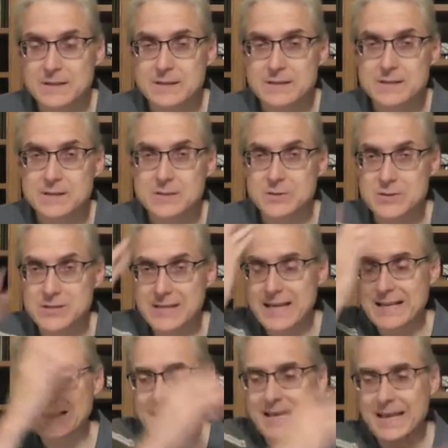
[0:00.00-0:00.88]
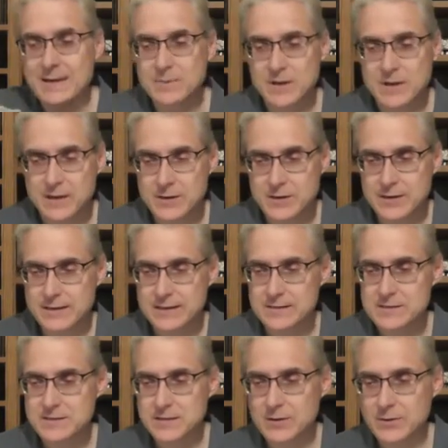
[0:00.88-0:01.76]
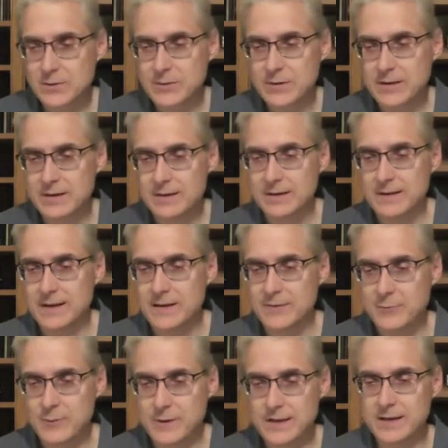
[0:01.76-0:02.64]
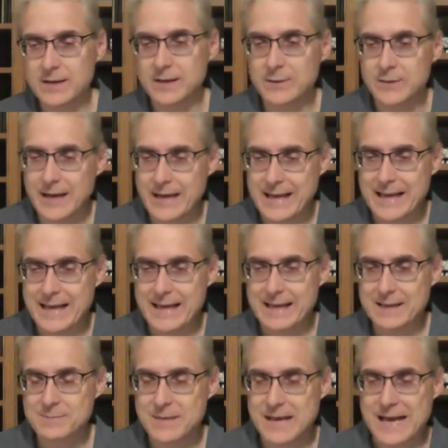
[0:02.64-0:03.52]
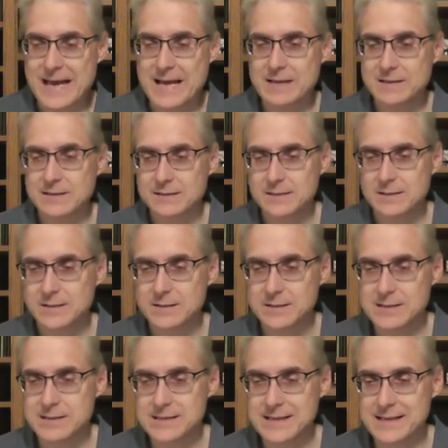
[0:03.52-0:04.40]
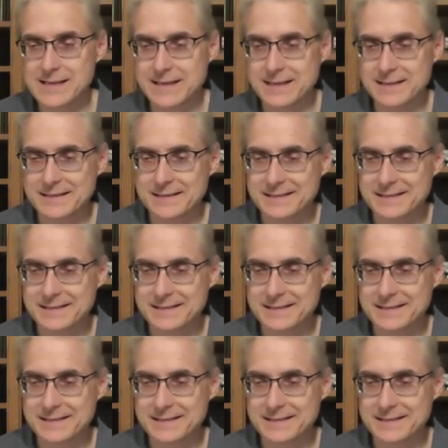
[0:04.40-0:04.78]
So she's got the camera going, and so off we go. Hey, Matt, good to see you.